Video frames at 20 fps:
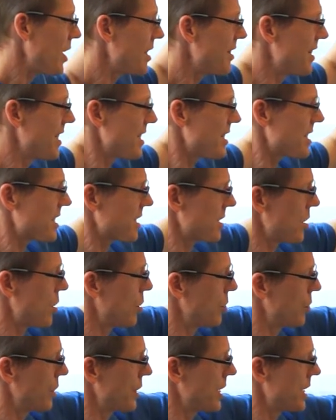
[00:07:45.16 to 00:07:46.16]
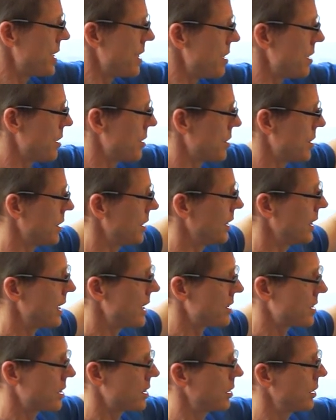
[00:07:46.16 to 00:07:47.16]
This over here is a
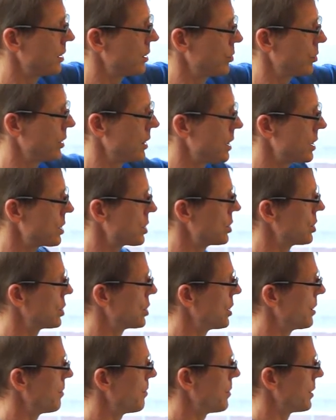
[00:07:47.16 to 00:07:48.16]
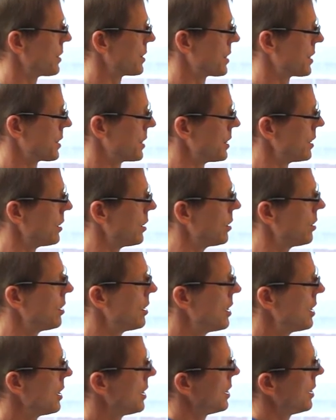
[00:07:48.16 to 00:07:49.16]
less clear relationship, but still,
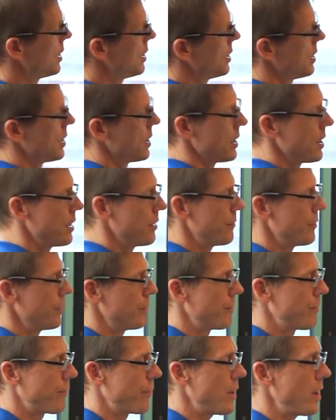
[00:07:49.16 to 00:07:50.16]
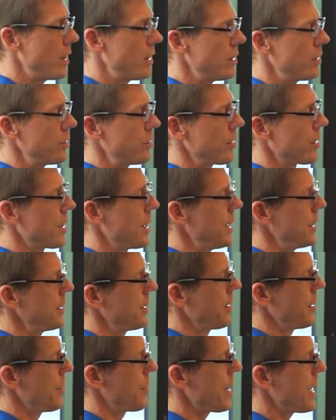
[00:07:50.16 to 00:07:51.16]
if you follow kind
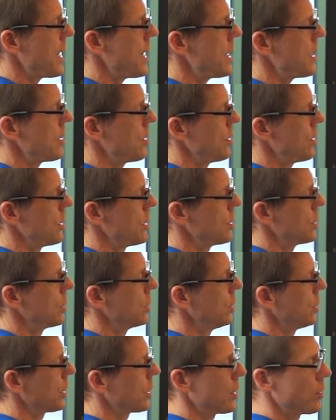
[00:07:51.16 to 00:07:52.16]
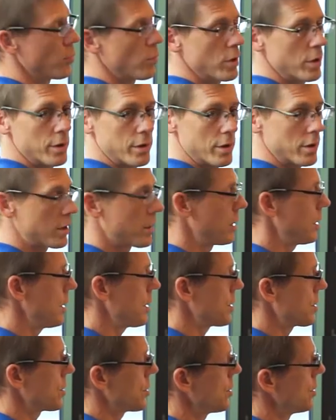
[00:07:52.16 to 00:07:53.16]
of the pattern and you look at where they're
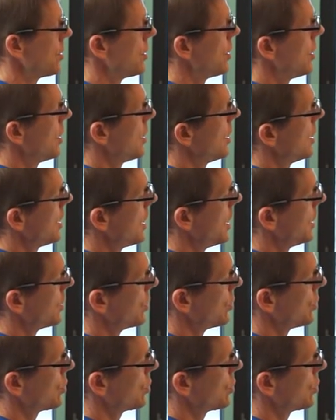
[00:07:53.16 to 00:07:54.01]
clustered and you